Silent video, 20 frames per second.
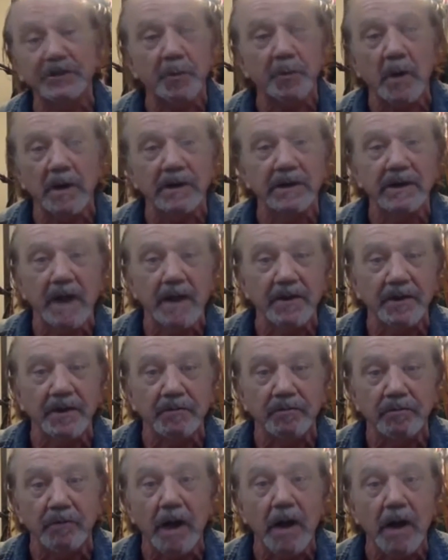one another
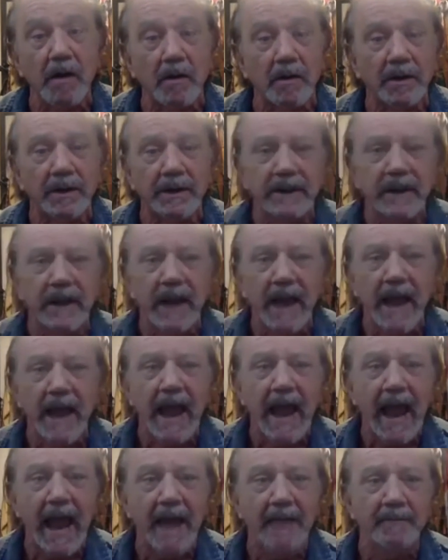grow
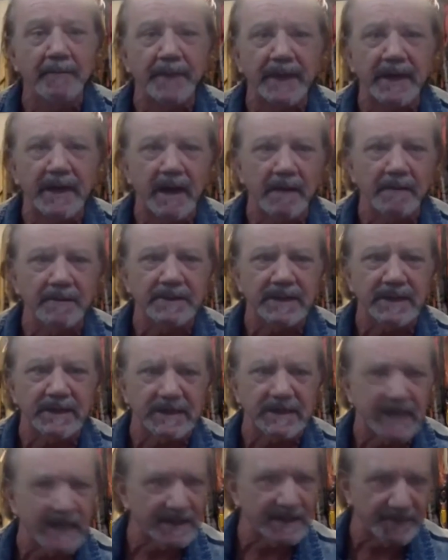and become
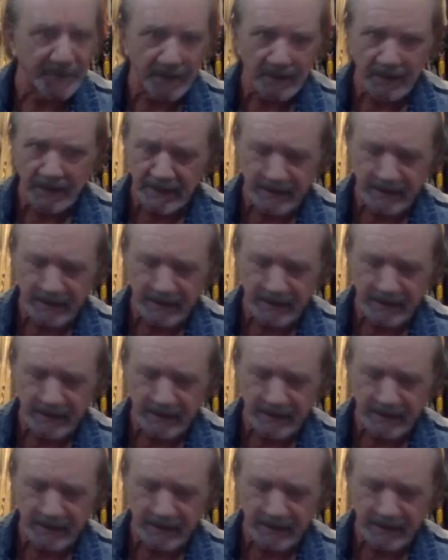successful.